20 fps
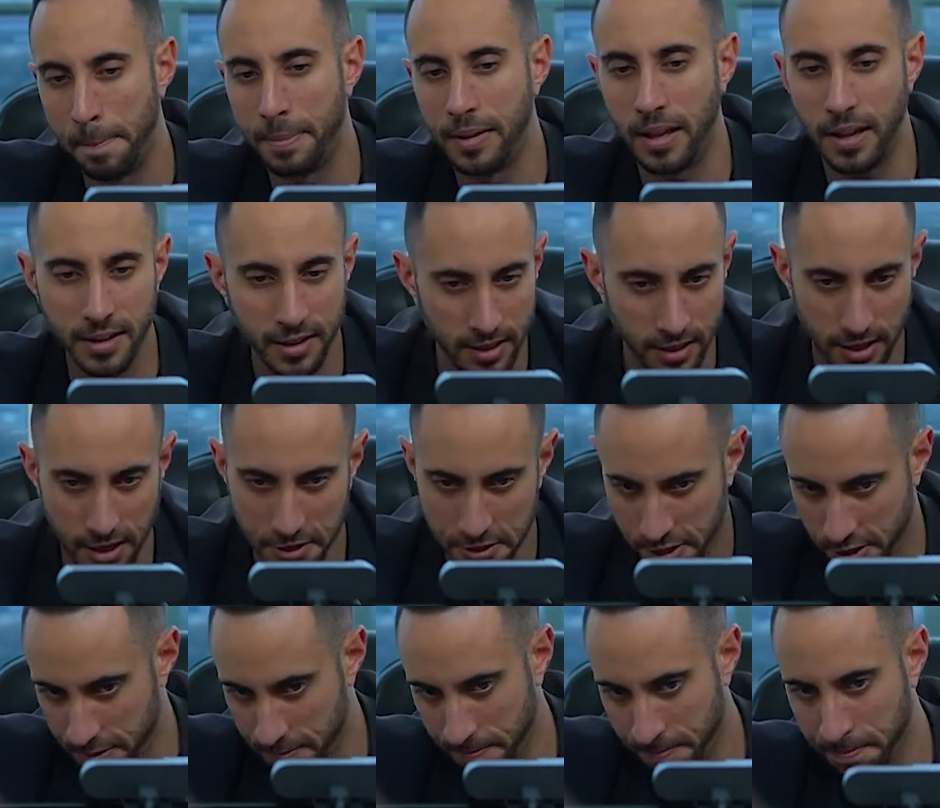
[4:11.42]
blood
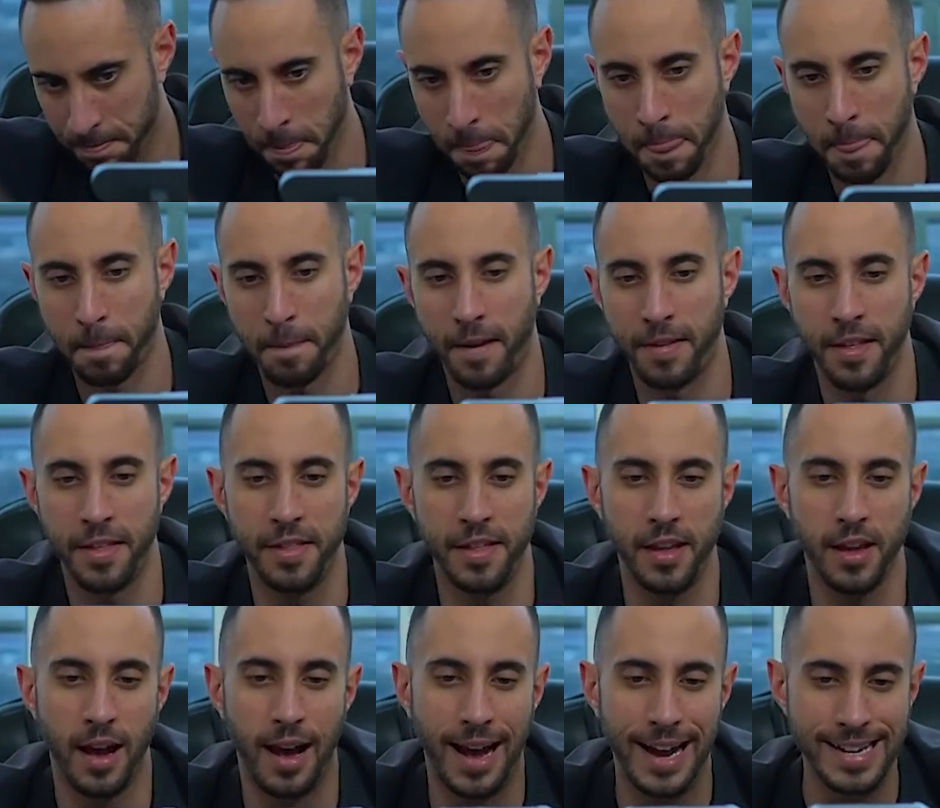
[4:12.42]
collection, then
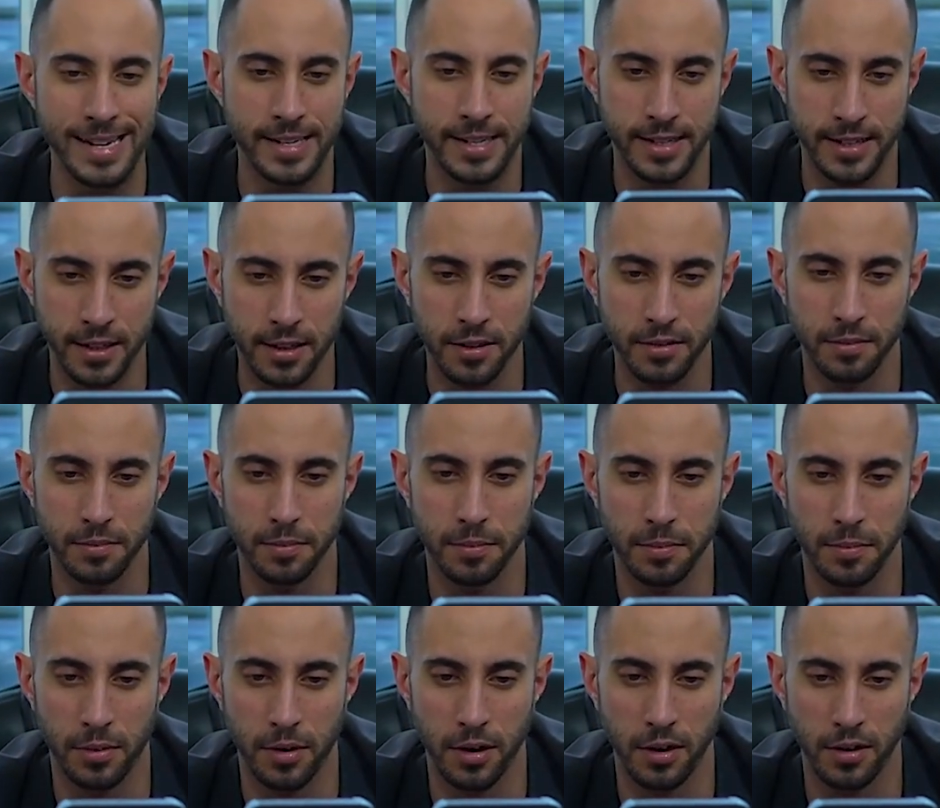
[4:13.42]
the ideal
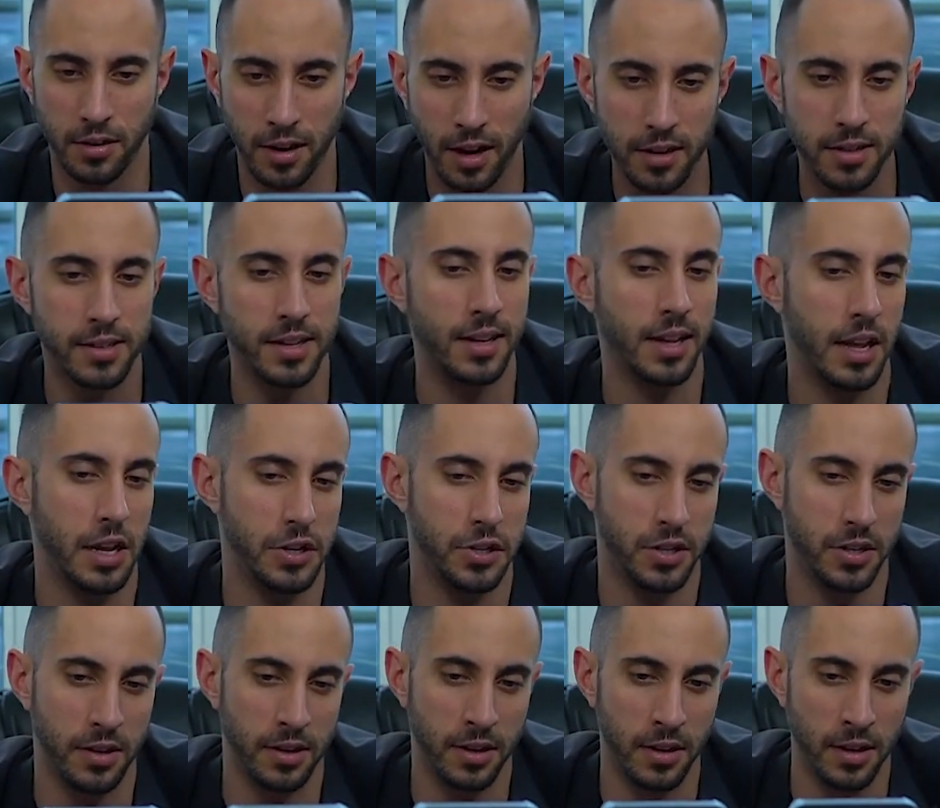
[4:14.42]

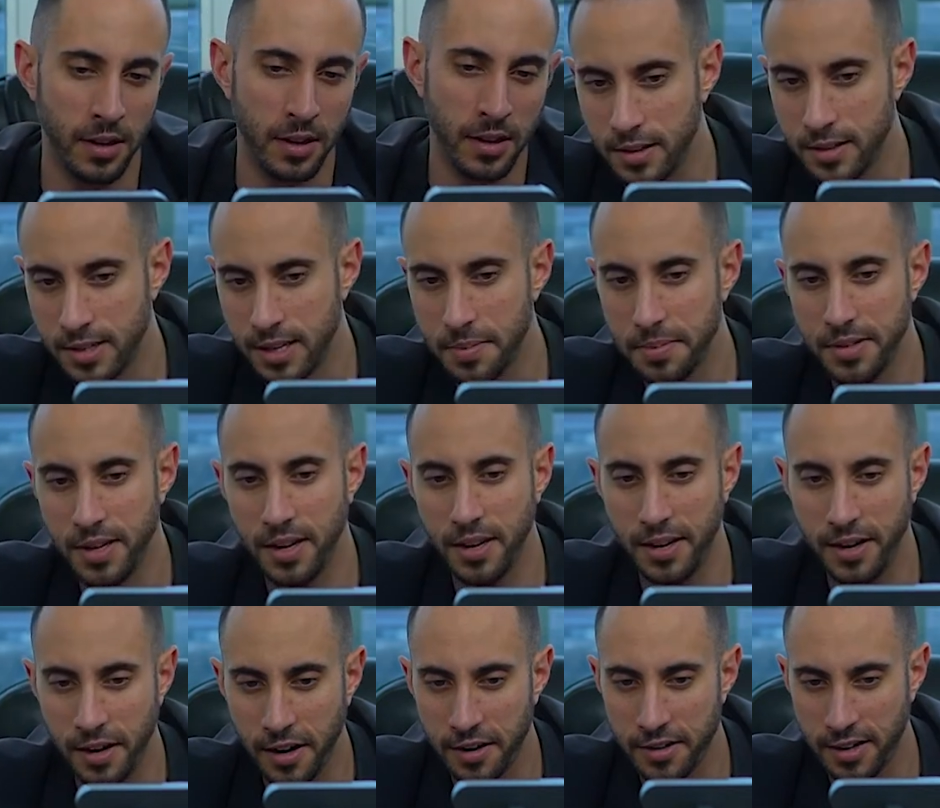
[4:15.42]
prognostication, subset
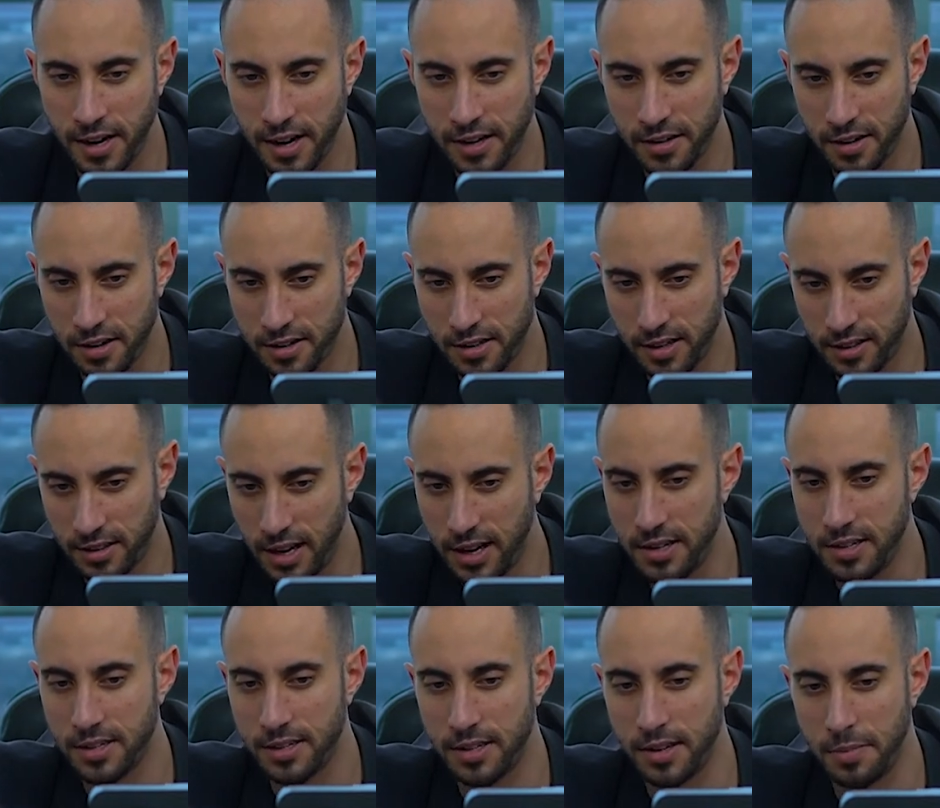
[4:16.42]
ER diagnostic
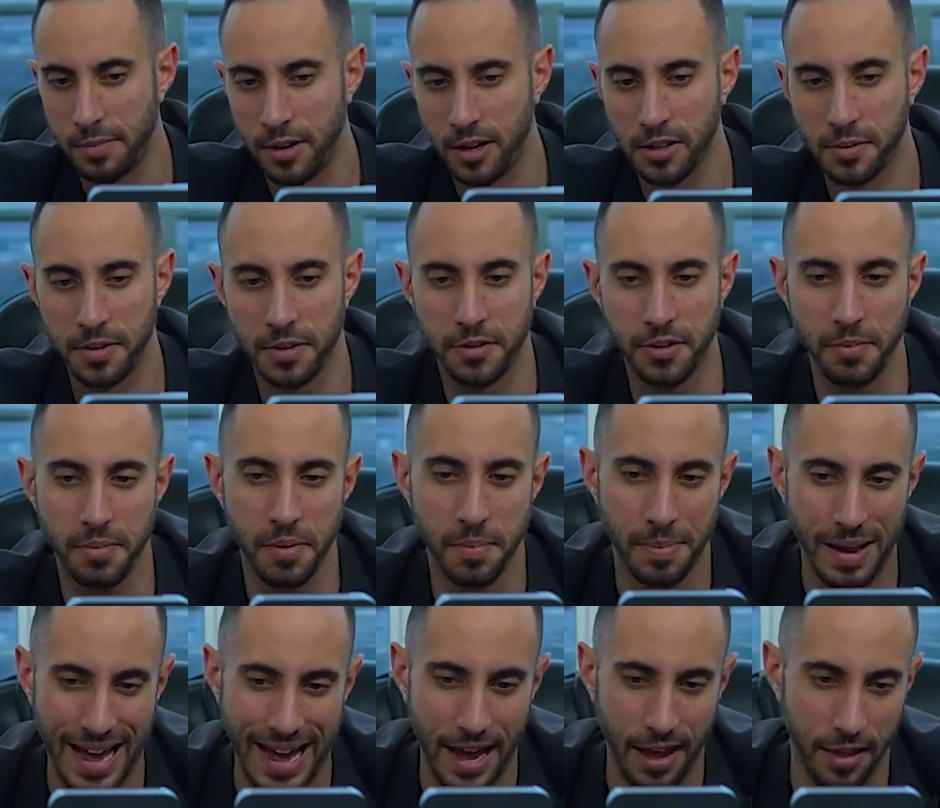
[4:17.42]
tests, approximate treatment
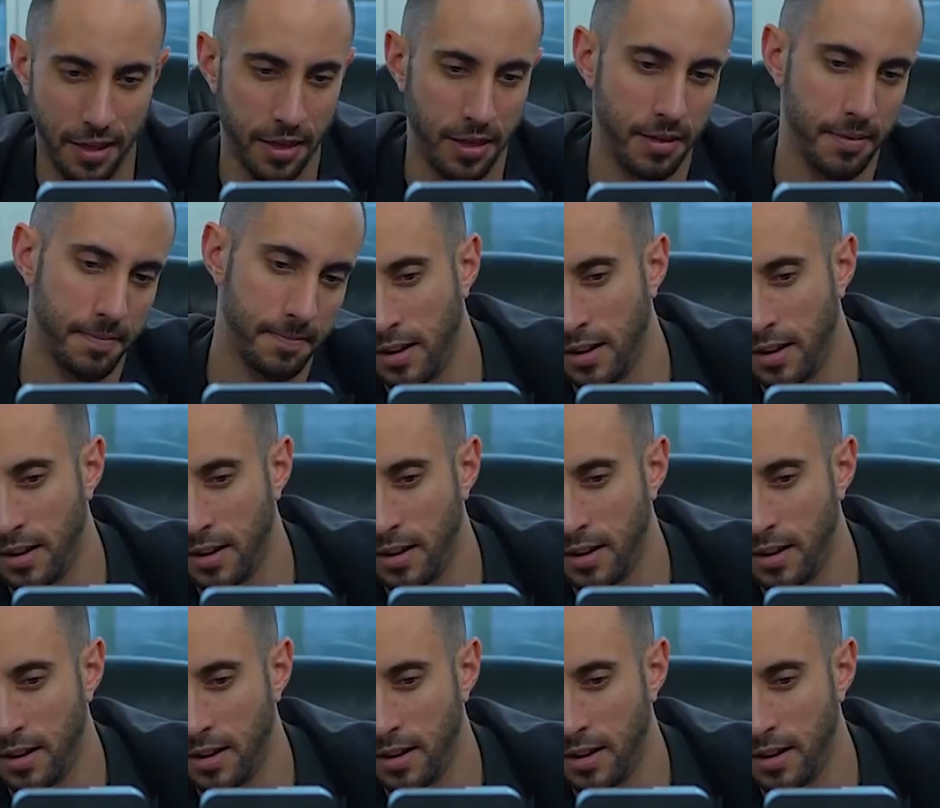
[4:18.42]
path.